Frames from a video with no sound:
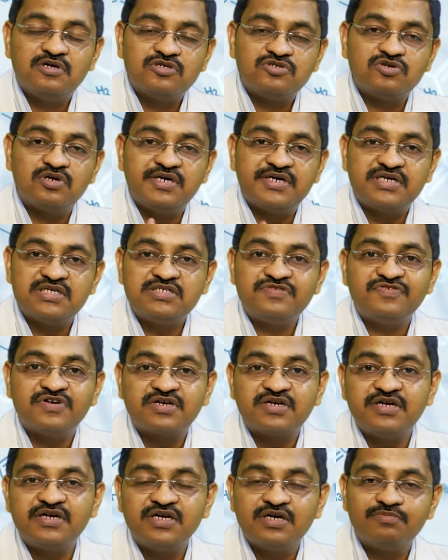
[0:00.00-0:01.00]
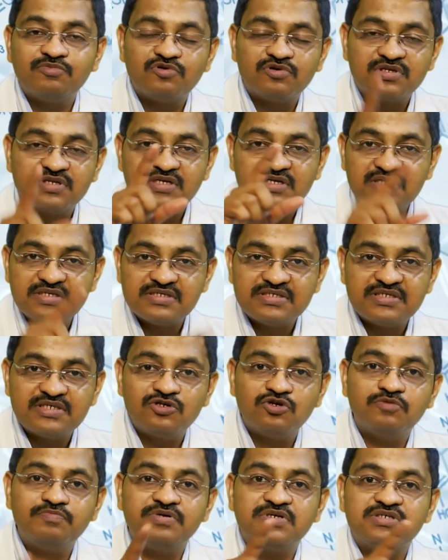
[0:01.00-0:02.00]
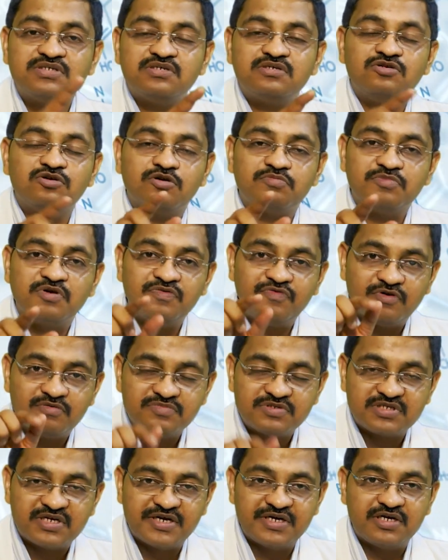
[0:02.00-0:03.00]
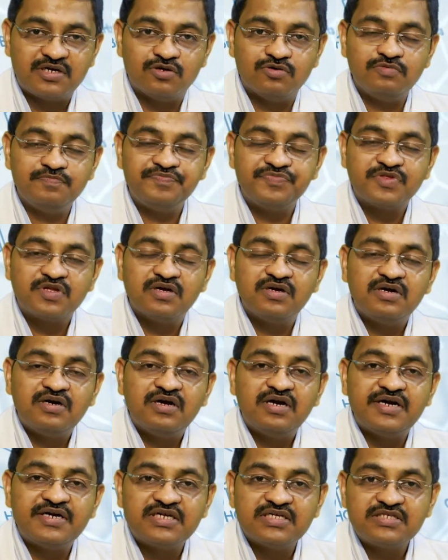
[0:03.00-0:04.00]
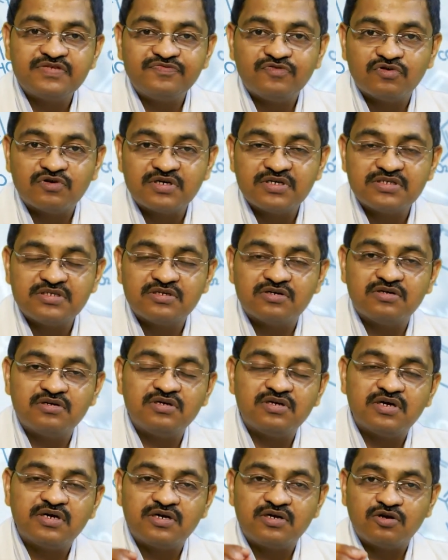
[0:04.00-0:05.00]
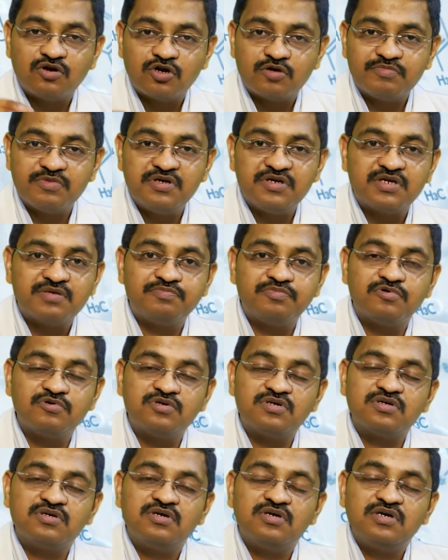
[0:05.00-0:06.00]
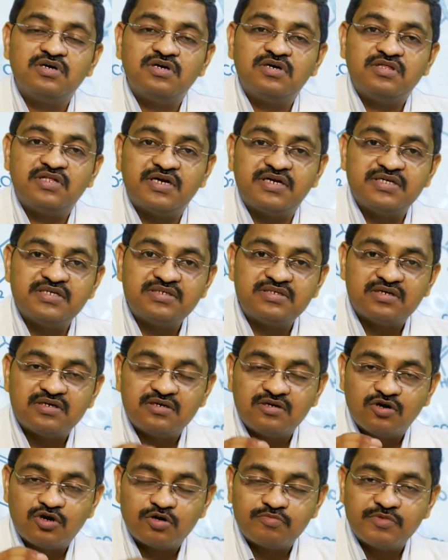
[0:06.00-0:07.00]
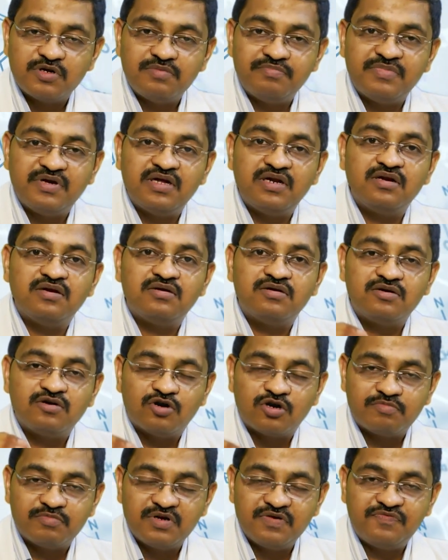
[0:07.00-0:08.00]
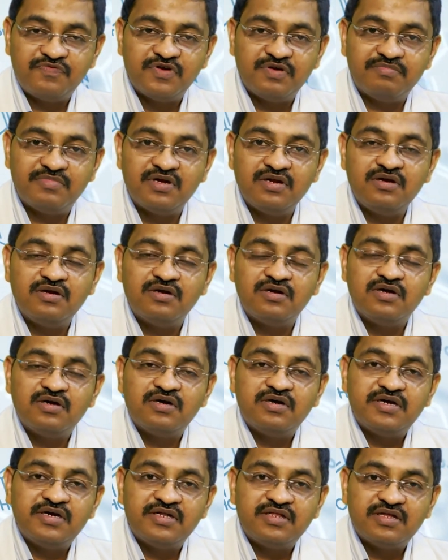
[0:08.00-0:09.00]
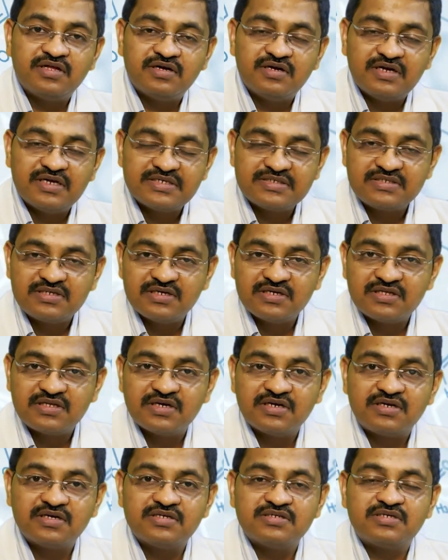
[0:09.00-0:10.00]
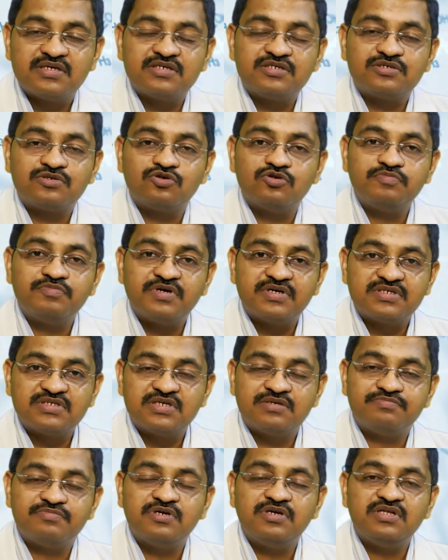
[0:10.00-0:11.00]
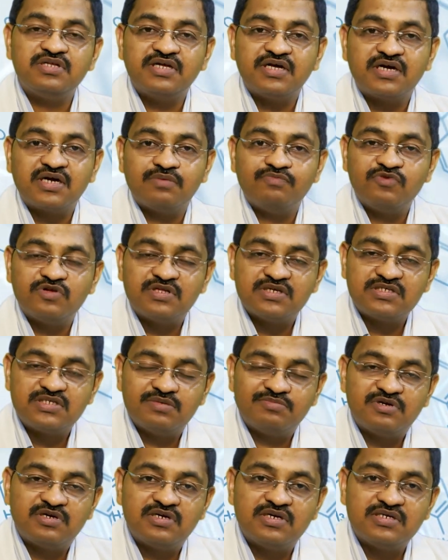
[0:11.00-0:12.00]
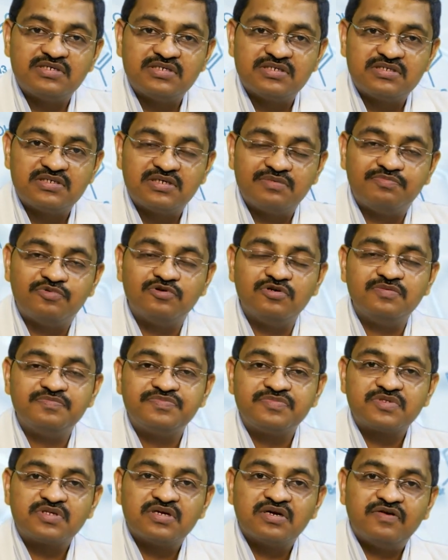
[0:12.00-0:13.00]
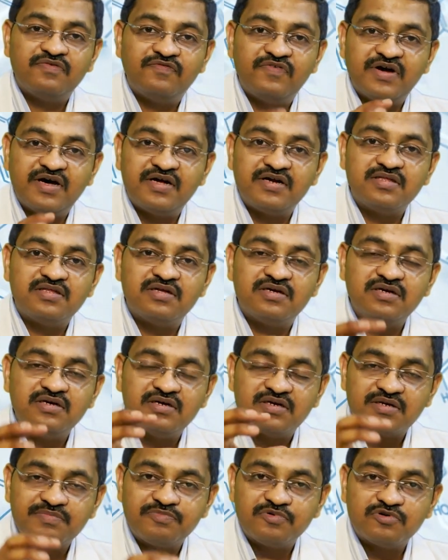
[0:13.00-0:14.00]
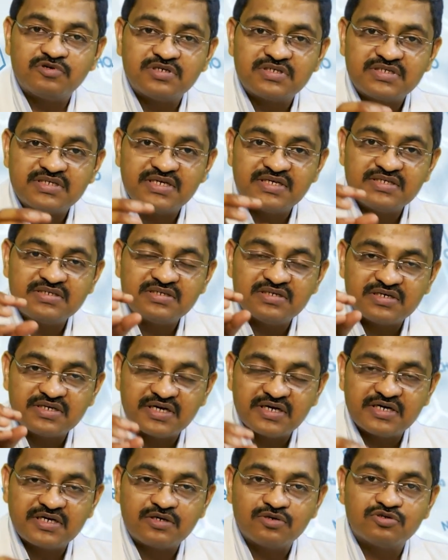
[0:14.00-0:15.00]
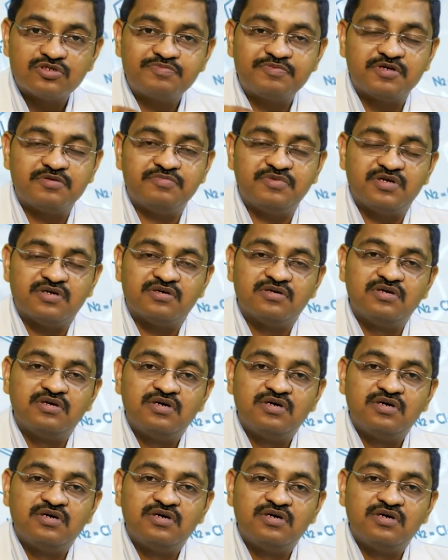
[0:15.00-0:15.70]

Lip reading: So let us forget about the 0% normal forms right now. Let us focus on a normal report, that is a normal male, normal female in the less than 30 years age group. Example, they come with a semen analysis report where the report says teratospermia.